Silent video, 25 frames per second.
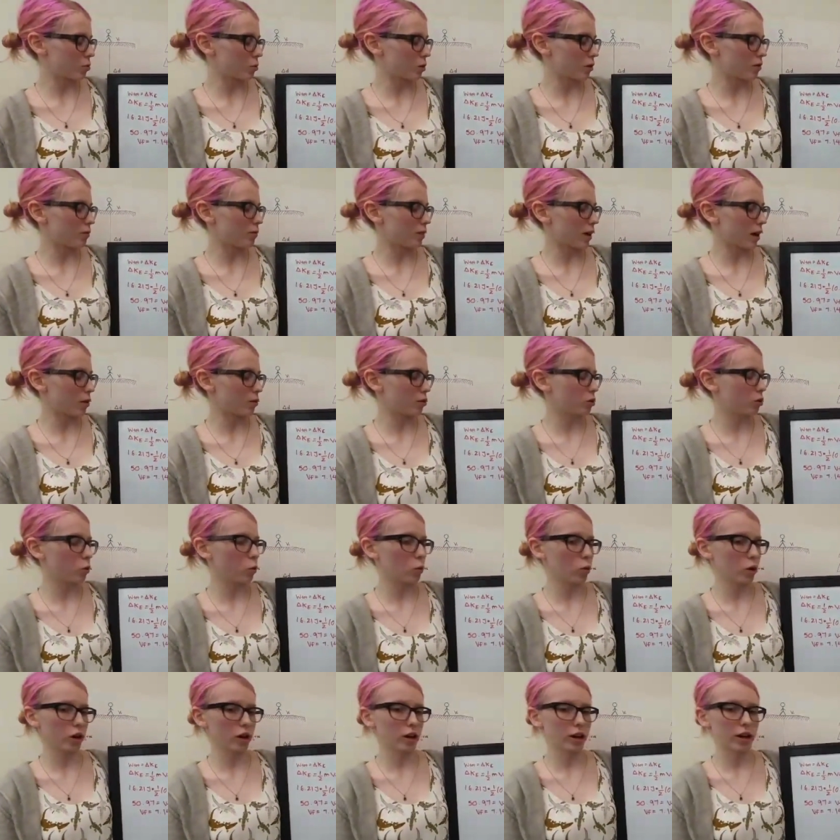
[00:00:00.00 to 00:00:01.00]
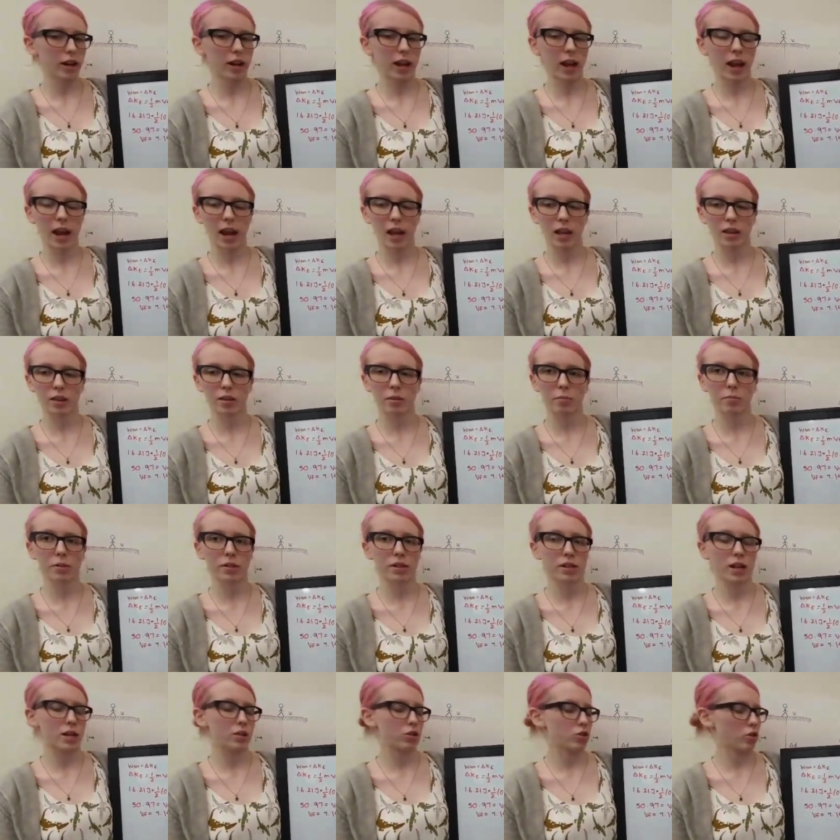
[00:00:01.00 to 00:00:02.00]
we found the work and the
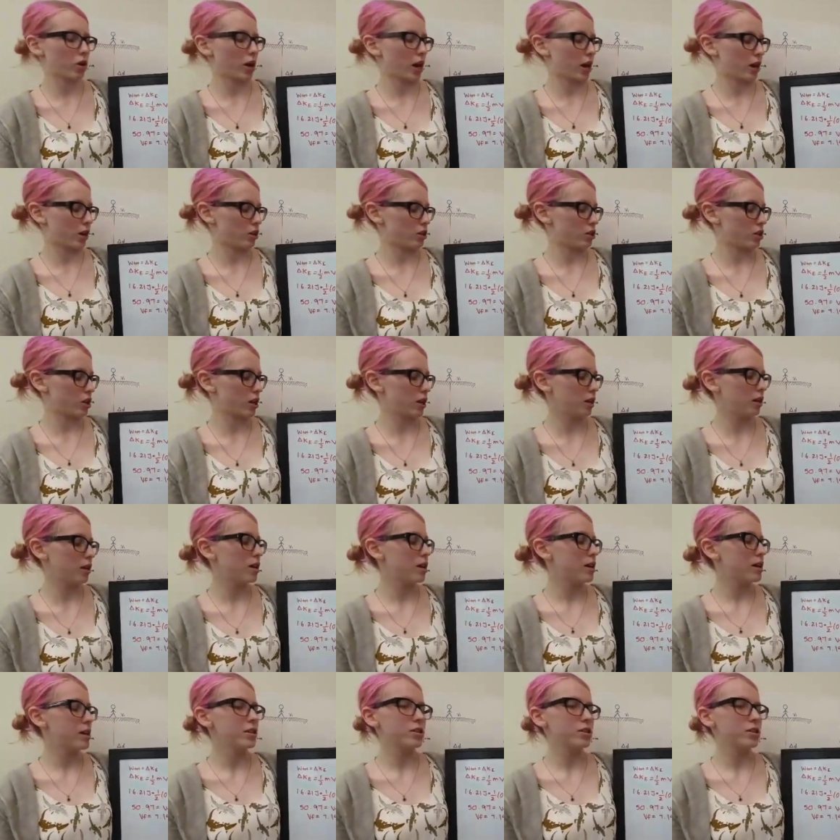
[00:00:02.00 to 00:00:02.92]
potential energy.